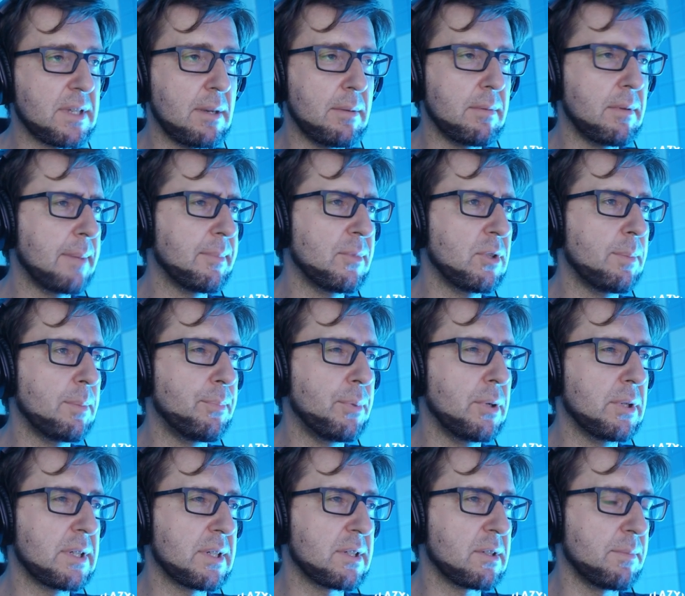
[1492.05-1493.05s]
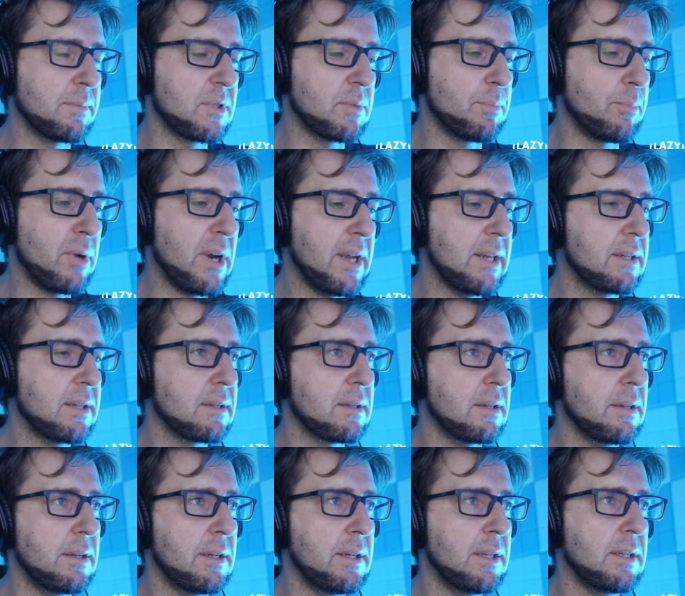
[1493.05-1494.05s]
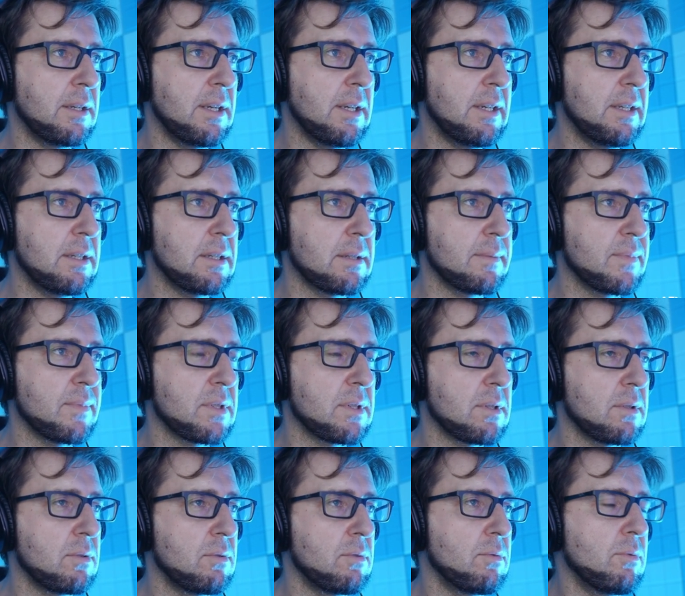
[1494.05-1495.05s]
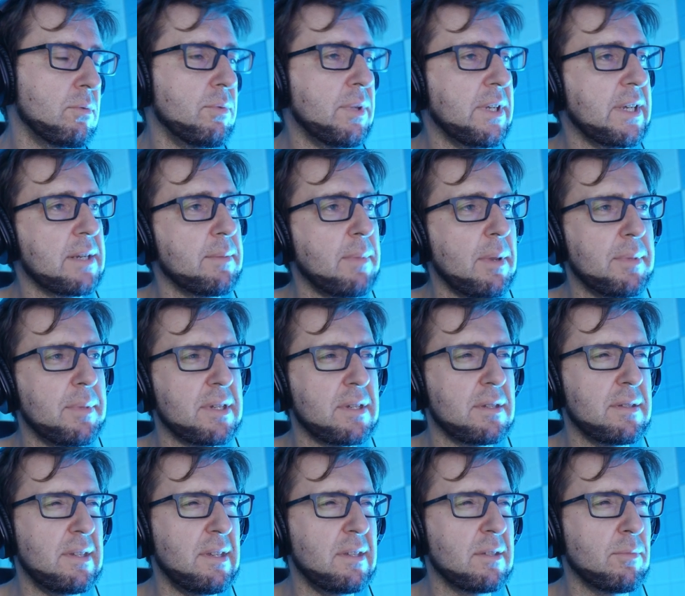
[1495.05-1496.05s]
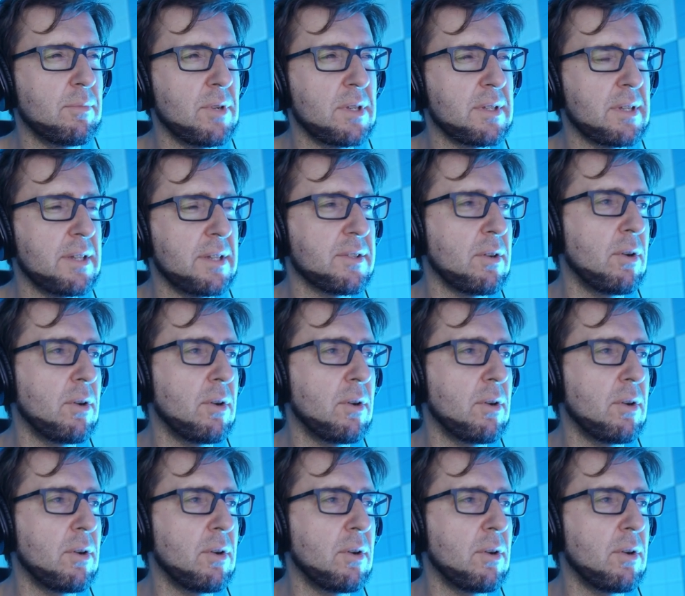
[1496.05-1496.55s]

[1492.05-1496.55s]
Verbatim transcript: Uh, I'm going to put some sprite uh, in, in it so we can maybe see some results.